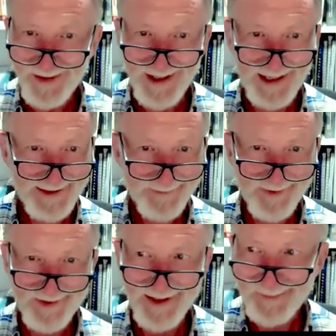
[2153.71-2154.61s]
I love the
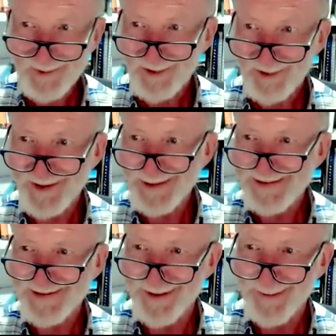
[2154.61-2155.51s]
name,
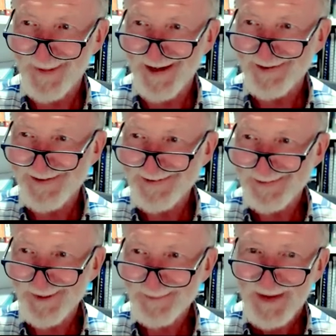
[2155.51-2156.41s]
Carinibacterium
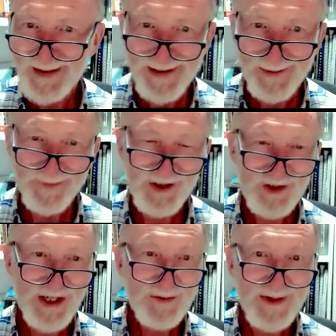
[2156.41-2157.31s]
minutissimum. But
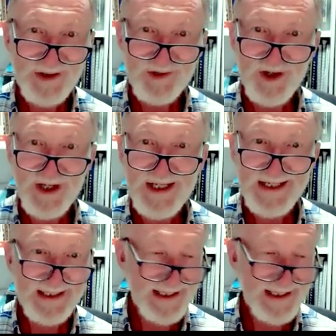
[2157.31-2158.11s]
generally drying it